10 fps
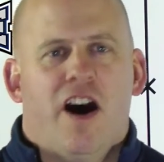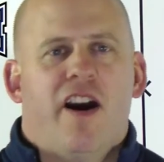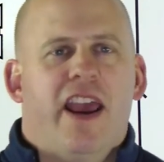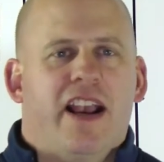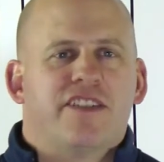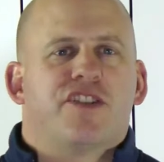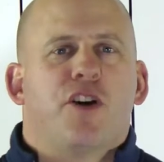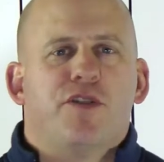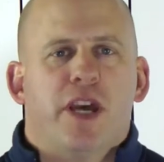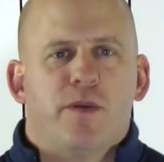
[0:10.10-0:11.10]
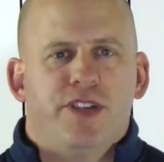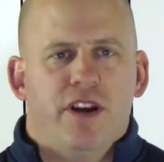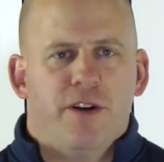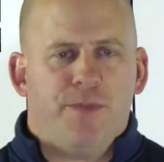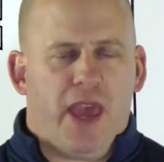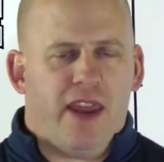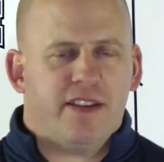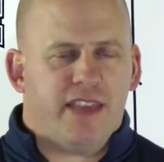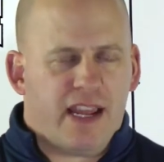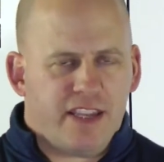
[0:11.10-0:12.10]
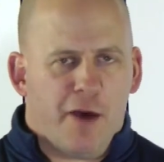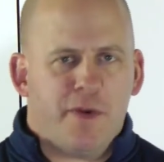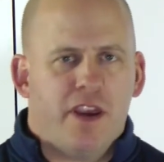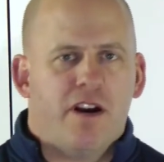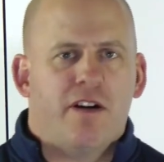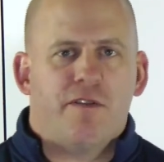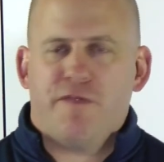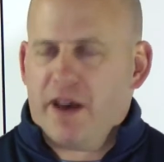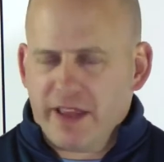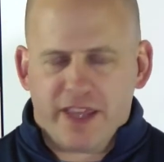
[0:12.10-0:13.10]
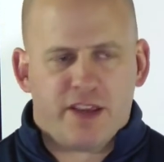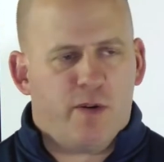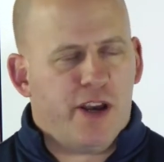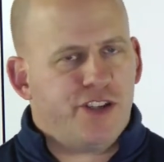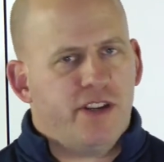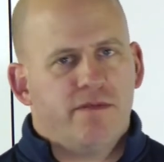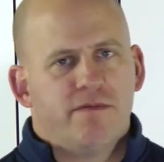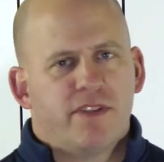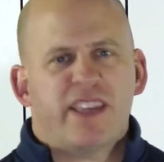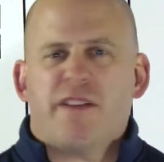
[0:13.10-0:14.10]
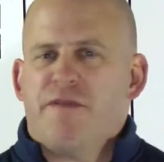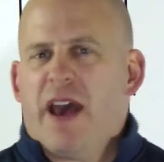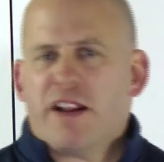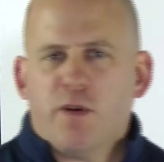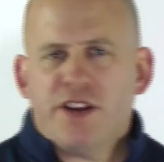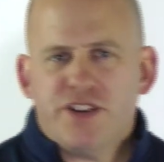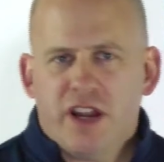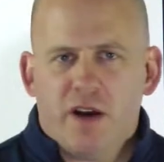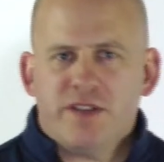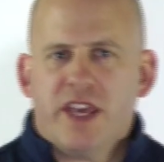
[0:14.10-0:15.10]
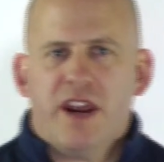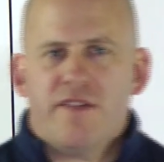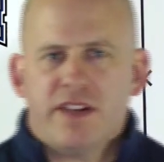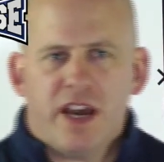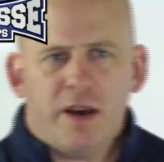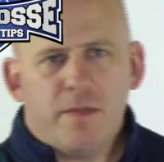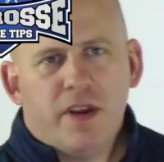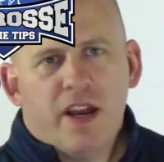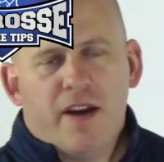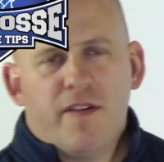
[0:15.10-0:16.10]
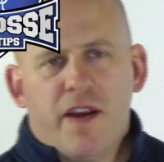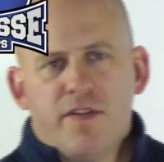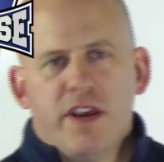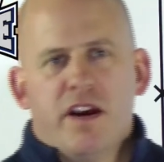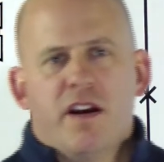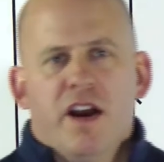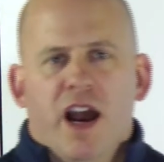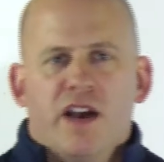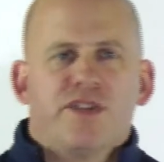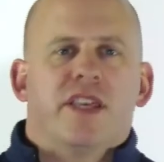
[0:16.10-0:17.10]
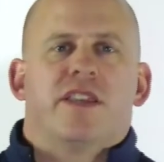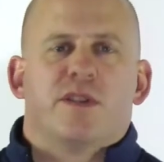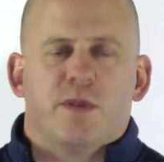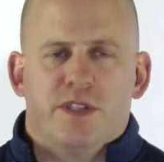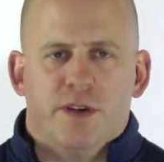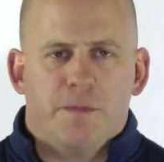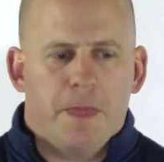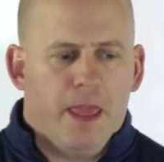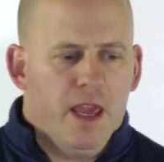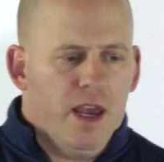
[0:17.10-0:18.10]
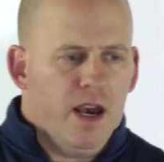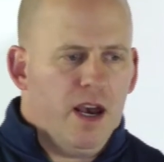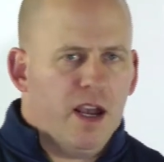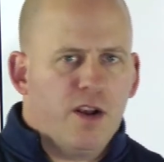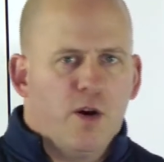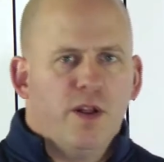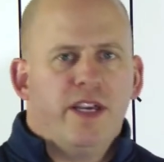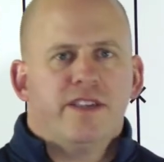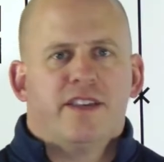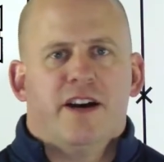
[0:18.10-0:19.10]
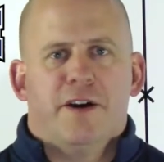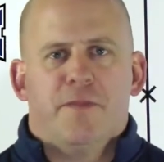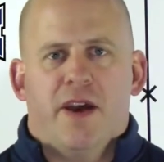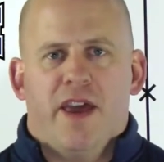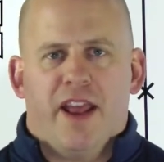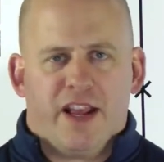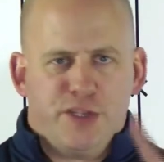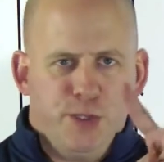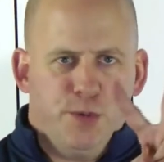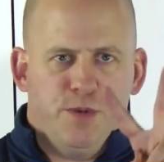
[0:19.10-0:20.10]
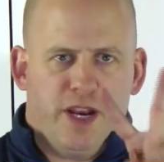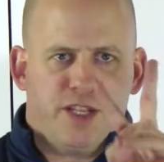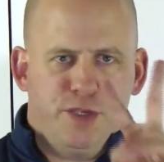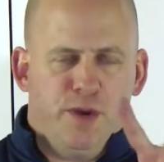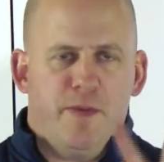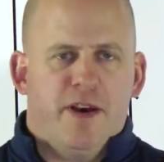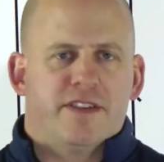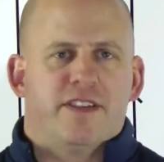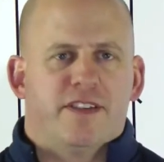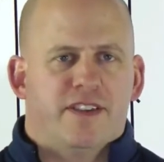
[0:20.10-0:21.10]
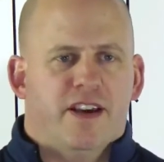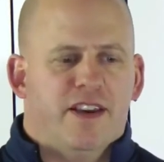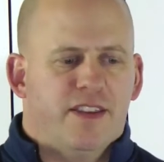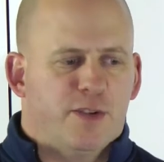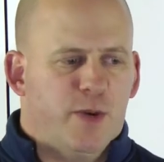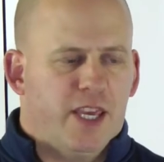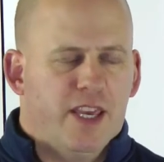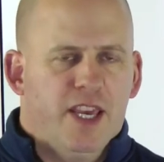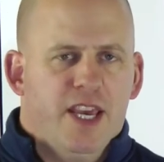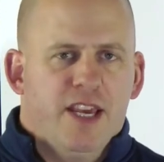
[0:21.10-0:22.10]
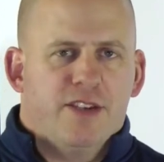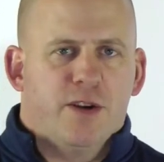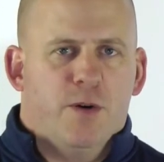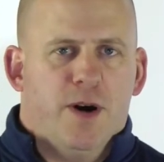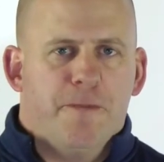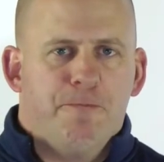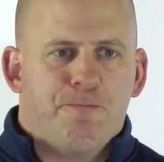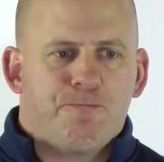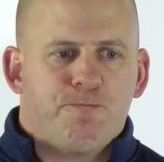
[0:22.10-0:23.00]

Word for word: All right, hey guys, it's Coach Edwards here, and it's that time of year. Finally get the question. It's like the fat question I always get every year. I also get this one too. Goalies, and I got two emails this week. So